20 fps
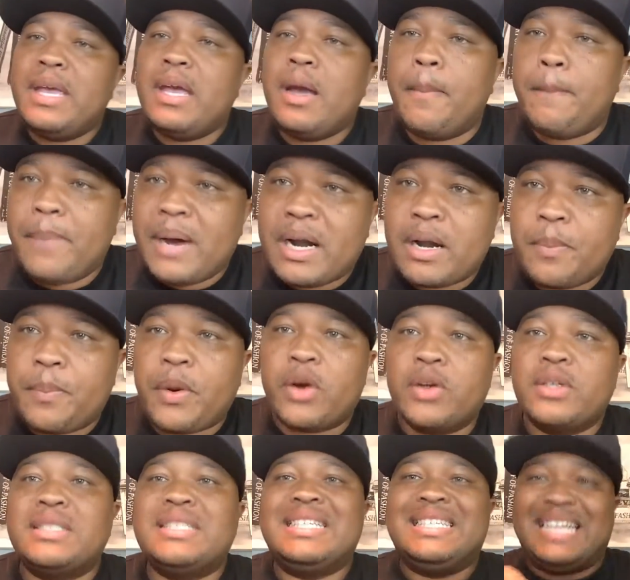a better
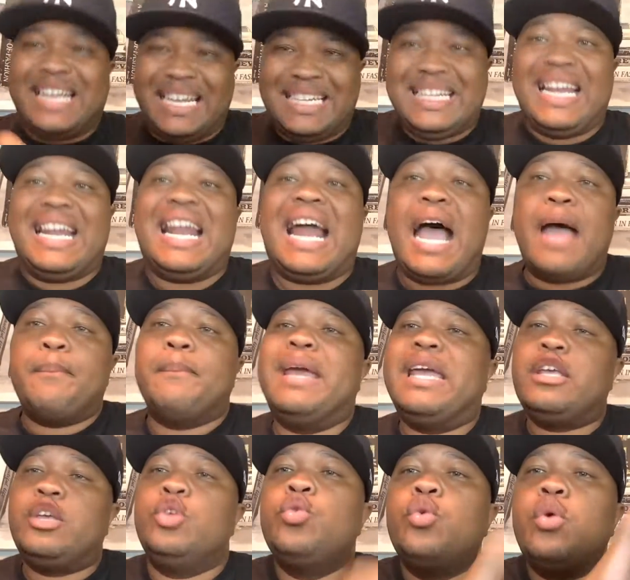person, and then I
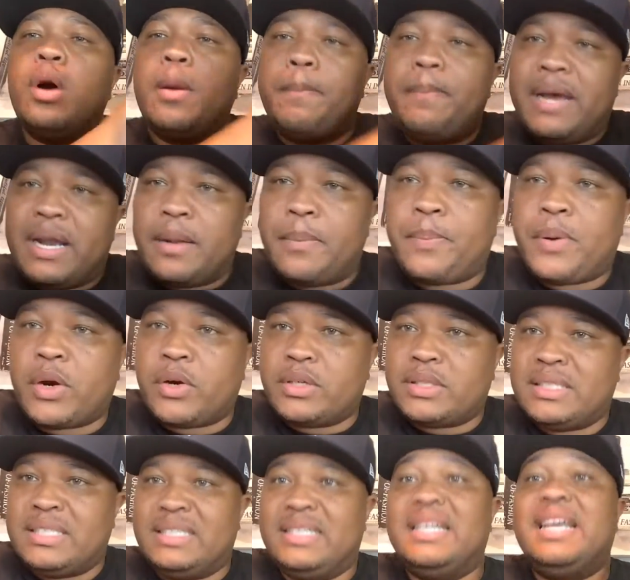make you a better
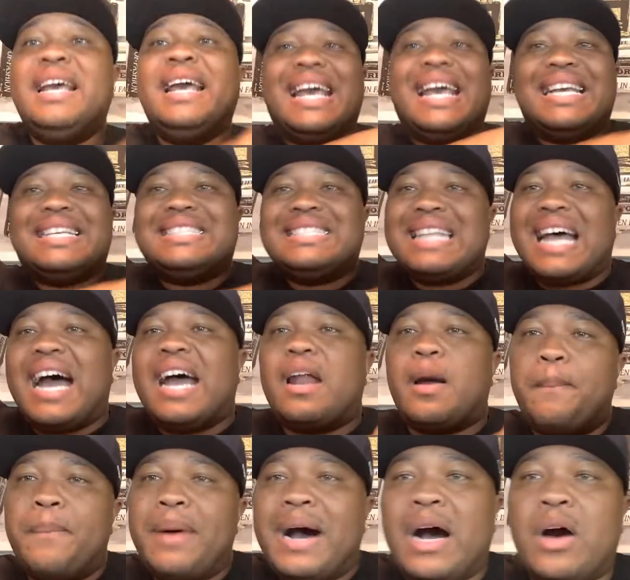person. It's not
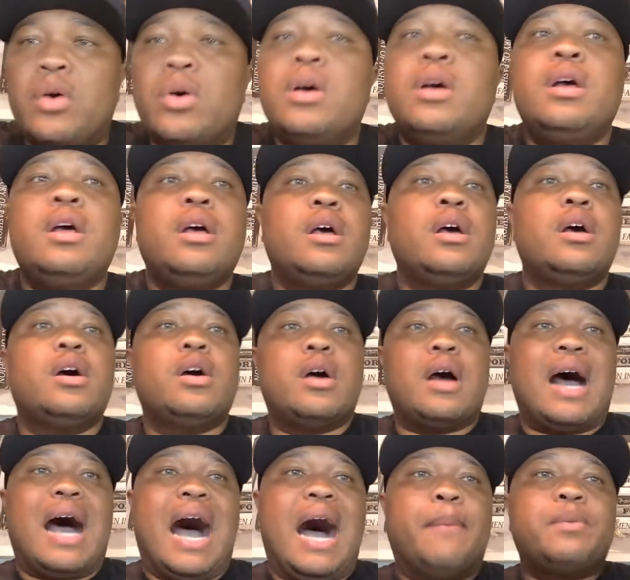about
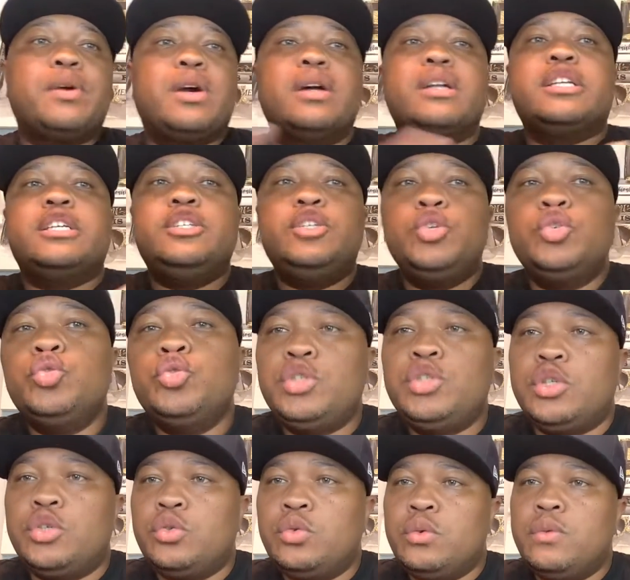I'm going to
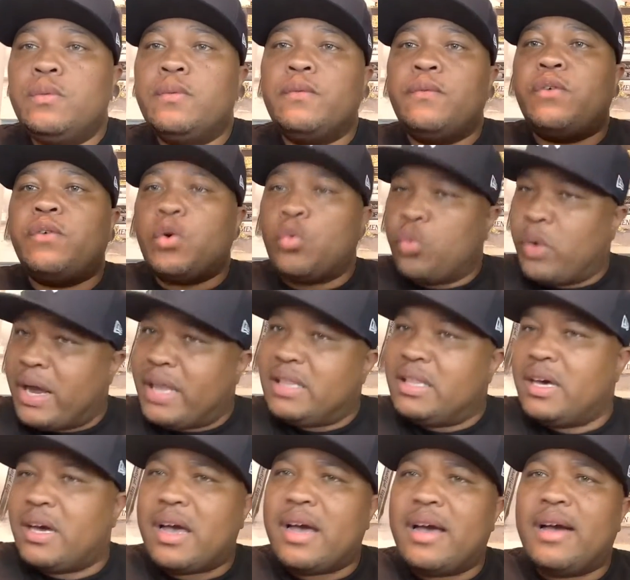use you for
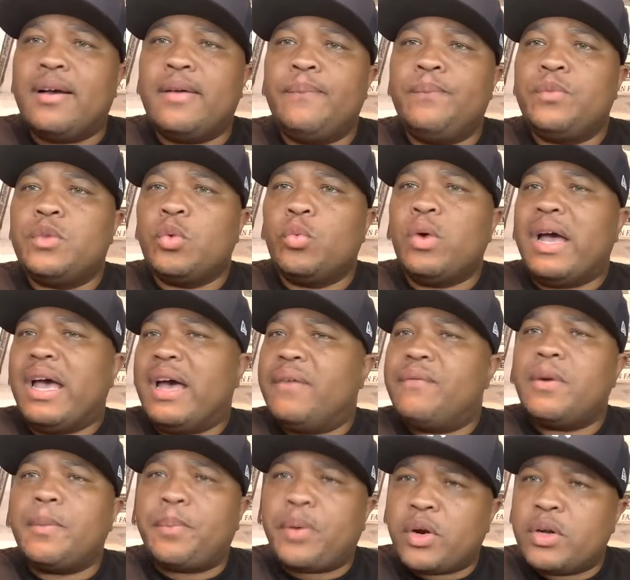
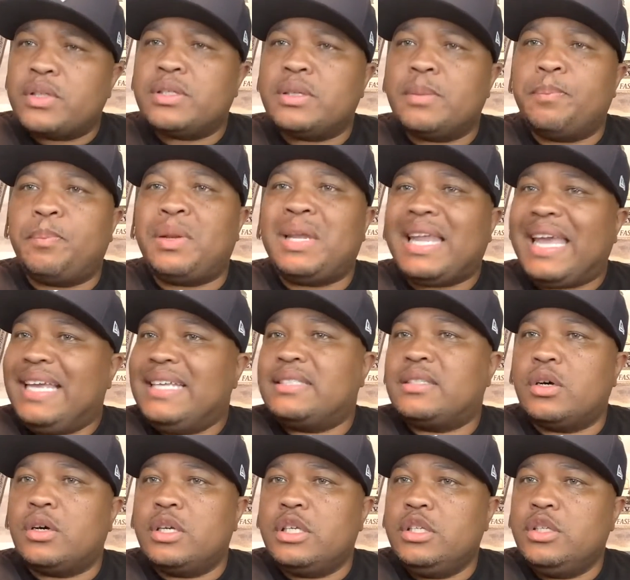whatever place
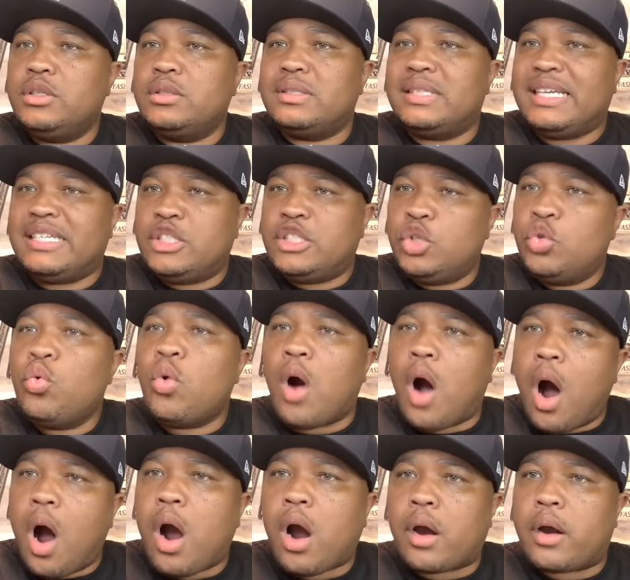or that you
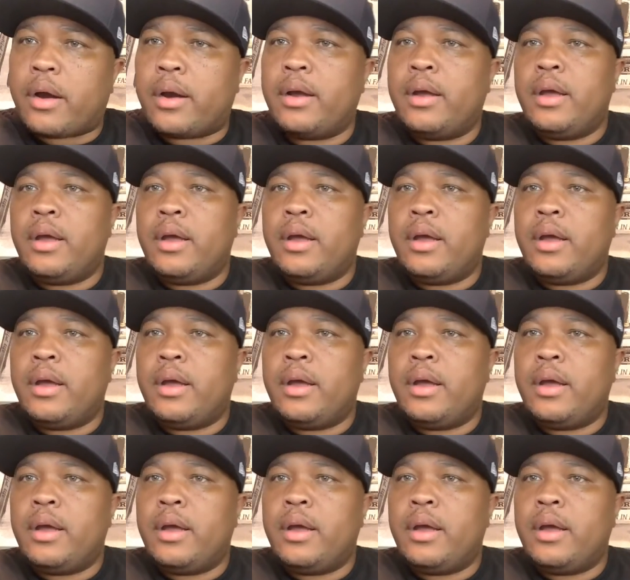are,